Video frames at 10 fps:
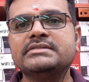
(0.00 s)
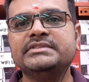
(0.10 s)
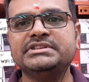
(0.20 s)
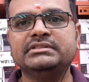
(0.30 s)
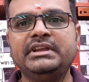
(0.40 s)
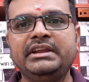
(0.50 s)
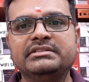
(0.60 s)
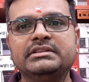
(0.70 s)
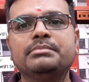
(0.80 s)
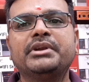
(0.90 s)
conversion
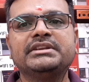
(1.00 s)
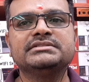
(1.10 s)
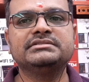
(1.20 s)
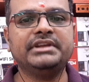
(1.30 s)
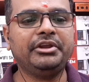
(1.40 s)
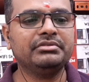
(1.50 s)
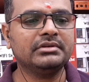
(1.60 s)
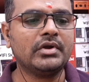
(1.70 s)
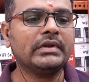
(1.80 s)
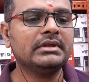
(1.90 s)
kits and the protection circuits
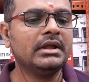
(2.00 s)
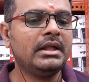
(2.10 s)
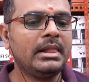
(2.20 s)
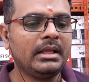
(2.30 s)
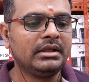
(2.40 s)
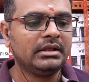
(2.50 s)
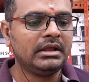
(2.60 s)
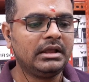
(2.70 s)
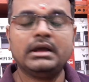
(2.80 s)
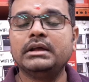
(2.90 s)
lot
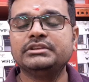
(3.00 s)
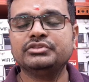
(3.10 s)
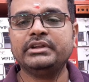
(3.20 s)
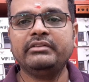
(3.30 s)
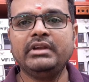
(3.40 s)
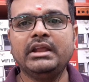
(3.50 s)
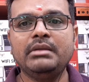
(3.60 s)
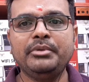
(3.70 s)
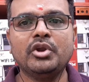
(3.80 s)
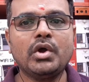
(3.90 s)
uh, so that will
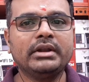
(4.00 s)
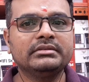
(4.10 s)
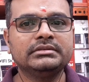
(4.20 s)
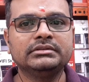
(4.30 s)
help you a lot.